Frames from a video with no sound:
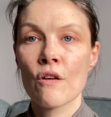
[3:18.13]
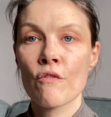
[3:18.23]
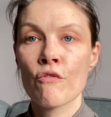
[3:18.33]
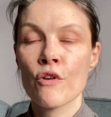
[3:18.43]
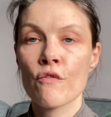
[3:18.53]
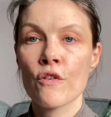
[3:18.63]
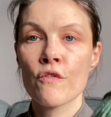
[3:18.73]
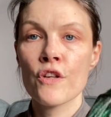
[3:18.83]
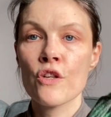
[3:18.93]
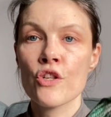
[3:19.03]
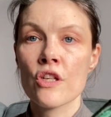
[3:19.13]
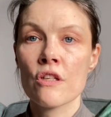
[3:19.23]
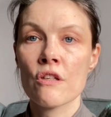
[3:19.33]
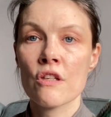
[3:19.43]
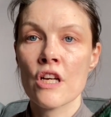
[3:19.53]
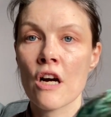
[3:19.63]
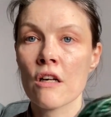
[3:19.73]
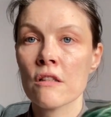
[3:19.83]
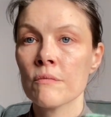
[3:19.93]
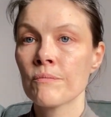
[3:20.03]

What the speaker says: Fruitful Fusion yarn,